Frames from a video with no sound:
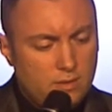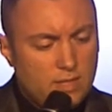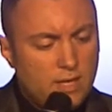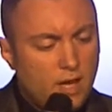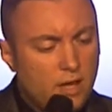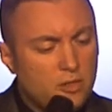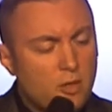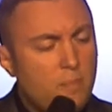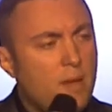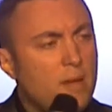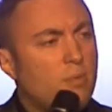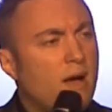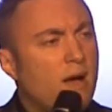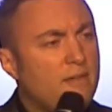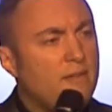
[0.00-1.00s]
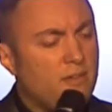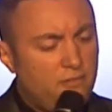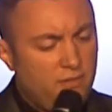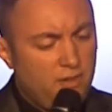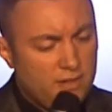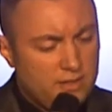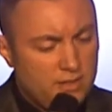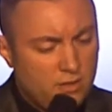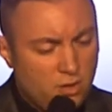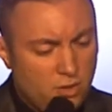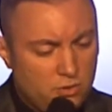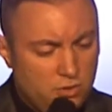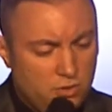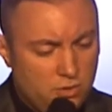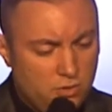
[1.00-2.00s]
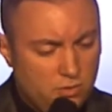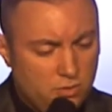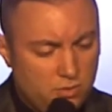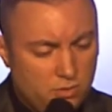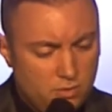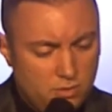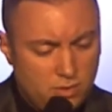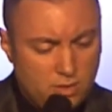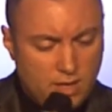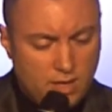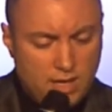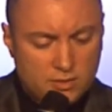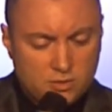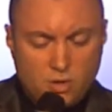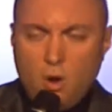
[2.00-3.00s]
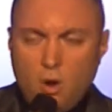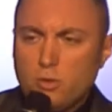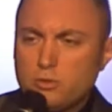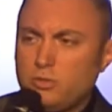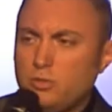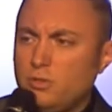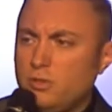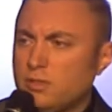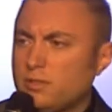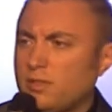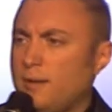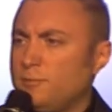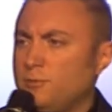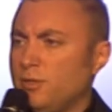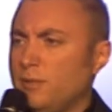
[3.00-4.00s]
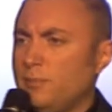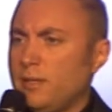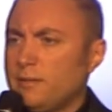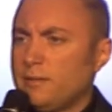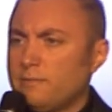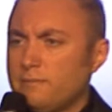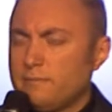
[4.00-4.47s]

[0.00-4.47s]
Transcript: that other people have afflicted on you has caused you to stop dreaming.